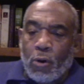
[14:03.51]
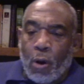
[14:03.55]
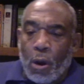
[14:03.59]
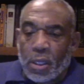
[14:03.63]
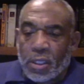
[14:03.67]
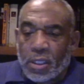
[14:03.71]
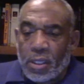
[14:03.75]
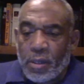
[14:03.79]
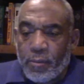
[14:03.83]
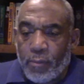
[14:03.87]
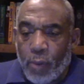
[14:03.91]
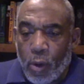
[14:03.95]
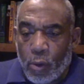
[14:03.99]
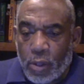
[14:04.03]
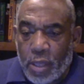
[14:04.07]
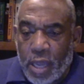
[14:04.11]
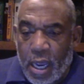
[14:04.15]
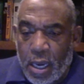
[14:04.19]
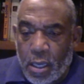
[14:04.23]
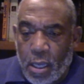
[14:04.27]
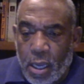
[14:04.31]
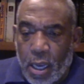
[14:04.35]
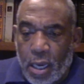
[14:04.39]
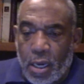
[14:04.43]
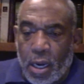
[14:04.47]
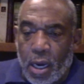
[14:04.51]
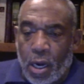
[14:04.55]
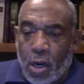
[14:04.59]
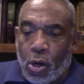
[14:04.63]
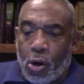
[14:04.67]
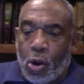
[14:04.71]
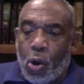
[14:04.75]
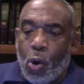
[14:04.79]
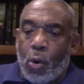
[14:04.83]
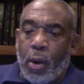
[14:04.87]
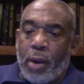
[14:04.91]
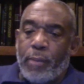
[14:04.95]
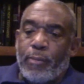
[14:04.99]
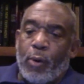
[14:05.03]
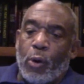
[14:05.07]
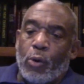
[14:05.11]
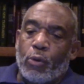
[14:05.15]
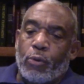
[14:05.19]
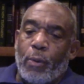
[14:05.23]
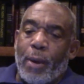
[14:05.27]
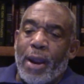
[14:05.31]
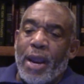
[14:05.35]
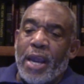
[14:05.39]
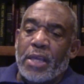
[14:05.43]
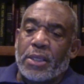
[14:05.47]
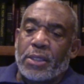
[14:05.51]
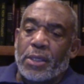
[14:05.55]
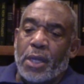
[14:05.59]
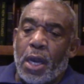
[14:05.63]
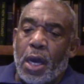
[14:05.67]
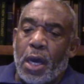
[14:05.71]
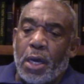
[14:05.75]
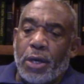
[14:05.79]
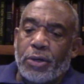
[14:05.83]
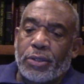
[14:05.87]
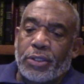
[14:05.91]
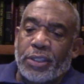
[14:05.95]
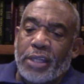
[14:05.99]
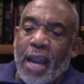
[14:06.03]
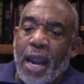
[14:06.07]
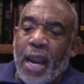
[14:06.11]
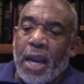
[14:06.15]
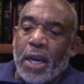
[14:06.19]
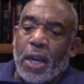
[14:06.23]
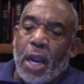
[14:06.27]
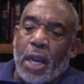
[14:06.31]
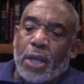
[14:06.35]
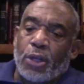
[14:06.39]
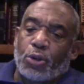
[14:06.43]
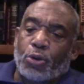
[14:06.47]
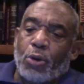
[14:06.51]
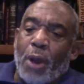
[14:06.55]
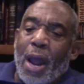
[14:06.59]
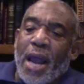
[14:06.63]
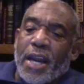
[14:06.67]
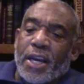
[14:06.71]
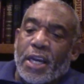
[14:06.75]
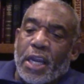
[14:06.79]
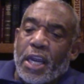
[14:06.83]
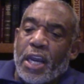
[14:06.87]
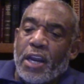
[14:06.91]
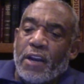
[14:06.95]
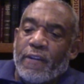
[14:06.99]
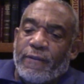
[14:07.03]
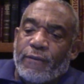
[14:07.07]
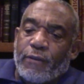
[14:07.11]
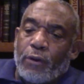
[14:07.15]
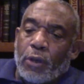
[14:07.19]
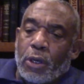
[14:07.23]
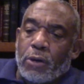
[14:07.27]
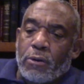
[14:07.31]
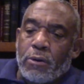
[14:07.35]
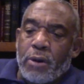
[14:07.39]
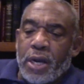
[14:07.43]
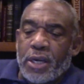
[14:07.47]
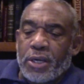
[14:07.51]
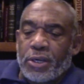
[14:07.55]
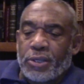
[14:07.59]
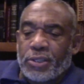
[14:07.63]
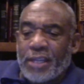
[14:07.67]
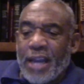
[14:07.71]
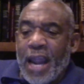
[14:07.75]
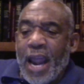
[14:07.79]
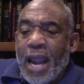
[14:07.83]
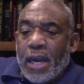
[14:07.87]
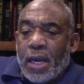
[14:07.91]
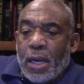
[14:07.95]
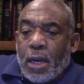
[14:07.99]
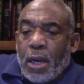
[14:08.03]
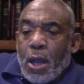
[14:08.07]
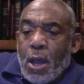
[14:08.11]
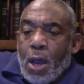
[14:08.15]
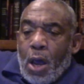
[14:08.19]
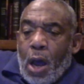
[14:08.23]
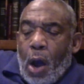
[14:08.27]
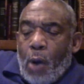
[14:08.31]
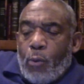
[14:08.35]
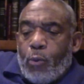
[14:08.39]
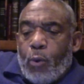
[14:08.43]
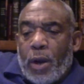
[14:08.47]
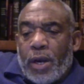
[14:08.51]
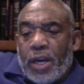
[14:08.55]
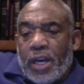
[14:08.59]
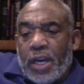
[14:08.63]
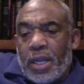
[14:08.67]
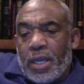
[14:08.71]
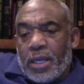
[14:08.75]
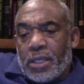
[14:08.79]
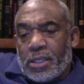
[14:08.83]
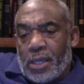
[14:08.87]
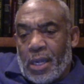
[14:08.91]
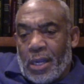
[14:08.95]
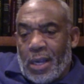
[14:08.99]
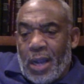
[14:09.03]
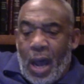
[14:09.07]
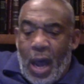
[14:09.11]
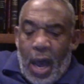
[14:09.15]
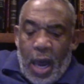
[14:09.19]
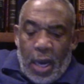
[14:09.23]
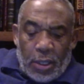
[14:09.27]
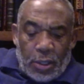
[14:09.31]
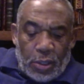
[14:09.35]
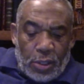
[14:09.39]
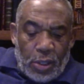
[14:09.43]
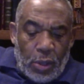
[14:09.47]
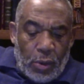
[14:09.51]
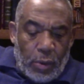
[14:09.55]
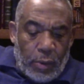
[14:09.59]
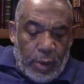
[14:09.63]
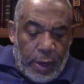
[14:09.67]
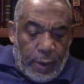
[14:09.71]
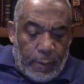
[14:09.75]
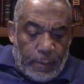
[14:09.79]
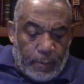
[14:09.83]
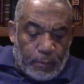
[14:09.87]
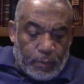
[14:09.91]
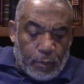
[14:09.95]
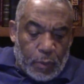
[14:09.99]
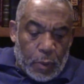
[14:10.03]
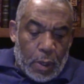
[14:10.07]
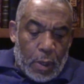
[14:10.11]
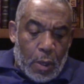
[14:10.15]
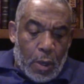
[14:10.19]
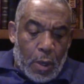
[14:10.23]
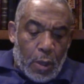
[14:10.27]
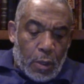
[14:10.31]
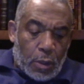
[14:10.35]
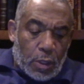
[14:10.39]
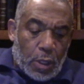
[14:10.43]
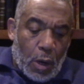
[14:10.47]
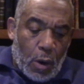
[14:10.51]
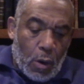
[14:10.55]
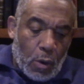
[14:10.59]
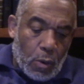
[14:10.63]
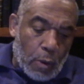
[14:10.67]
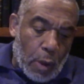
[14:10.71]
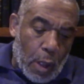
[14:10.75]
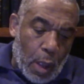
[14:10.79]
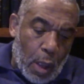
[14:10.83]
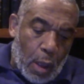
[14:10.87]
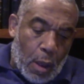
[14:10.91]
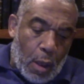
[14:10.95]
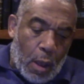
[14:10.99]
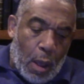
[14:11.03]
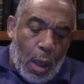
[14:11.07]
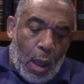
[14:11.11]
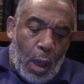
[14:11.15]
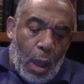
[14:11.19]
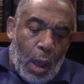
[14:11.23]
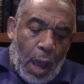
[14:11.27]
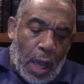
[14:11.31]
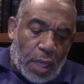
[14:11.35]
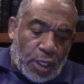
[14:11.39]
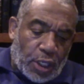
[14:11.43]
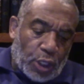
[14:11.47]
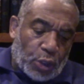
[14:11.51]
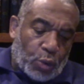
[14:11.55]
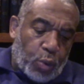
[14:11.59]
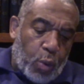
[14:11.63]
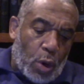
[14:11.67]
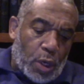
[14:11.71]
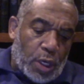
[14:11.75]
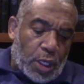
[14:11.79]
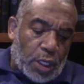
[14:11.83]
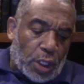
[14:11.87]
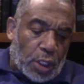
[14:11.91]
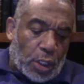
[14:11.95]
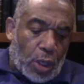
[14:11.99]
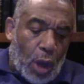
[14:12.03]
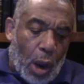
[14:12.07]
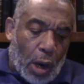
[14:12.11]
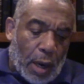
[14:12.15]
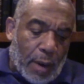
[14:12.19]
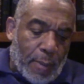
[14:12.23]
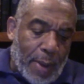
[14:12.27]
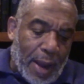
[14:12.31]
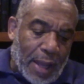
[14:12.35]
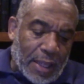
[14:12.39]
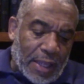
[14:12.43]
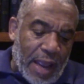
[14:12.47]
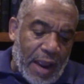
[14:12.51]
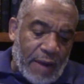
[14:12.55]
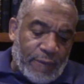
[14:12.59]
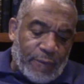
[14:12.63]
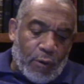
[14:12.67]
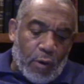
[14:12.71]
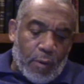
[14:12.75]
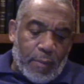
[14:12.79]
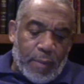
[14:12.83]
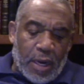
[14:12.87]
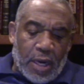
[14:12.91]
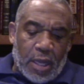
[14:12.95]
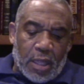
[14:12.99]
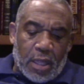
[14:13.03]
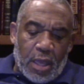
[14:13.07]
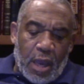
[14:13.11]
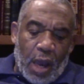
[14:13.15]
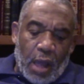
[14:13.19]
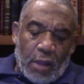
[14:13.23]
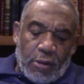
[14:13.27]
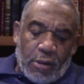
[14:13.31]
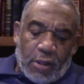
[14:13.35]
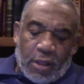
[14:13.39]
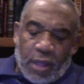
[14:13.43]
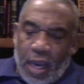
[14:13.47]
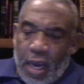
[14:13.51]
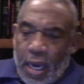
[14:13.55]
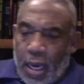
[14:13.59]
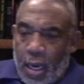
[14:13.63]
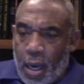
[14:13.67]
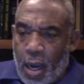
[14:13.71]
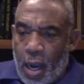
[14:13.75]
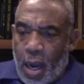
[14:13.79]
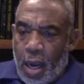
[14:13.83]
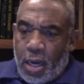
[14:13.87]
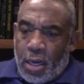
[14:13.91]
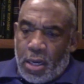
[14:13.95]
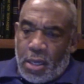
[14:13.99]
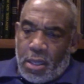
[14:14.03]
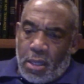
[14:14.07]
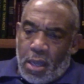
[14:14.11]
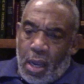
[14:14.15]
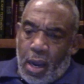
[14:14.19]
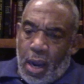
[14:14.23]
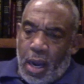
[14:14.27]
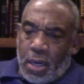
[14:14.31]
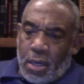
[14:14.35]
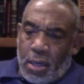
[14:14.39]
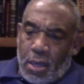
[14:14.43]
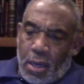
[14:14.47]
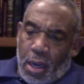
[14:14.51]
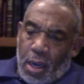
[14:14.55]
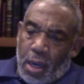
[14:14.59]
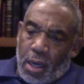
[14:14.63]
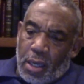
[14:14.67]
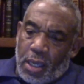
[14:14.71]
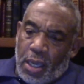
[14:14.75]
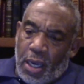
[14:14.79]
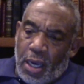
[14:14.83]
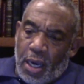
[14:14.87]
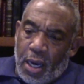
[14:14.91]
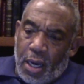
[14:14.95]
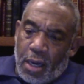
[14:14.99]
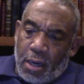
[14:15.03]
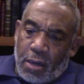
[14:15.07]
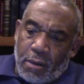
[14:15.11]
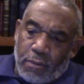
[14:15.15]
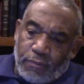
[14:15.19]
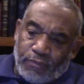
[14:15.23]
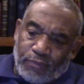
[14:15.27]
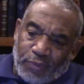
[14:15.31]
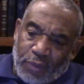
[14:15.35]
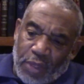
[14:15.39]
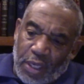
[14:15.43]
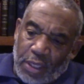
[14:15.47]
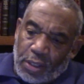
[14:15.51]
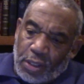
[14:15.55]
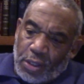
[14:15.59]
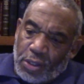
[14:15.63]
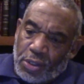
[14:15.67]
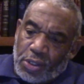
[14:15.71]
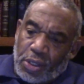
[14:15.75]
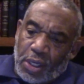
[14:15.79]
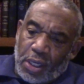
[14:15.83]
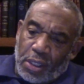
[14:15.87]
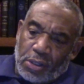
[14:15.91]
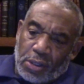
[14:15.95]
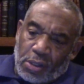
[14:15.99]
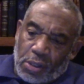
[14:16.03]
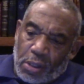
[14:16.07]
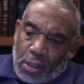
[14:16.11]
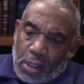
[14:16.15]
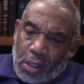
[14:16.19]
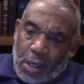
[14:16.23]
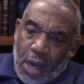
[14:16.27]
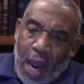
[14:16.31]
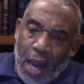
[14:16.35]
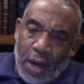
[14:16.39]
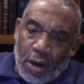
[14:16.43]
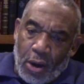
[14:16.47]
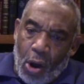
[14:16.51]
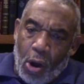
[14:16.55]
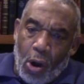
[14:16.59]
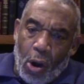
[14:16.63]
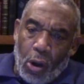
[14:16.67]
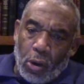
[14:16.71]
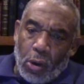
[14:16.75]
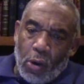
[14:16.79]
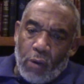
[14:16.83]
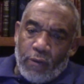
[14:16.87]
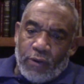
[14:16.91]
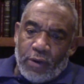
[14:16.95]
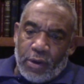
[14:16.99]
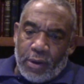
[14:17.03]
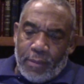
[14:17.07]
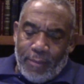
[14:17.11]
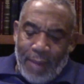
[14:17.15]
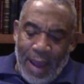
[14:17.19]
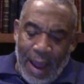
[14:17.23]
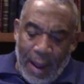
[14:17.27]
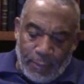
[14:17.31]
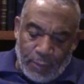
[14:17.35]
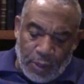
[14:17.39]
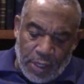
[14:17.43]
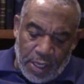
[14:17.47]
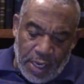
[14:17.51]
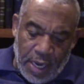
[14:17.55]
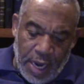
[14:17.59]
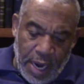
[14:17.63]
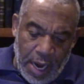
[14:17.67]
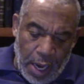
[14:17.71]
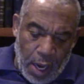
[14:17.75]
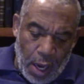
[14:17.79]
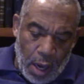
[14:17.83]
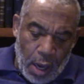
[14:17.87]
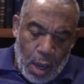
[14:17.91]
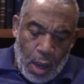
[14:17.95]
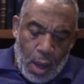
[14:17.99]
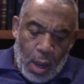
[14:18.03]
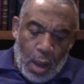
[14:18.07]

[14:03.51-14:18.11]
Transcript: crossing that are going both ways and understanding and trying to get a fuller understanding of what it is that God is doing. So just wanted to talk about that for a minute. The other thing, and again, this is just kind of all over the map today.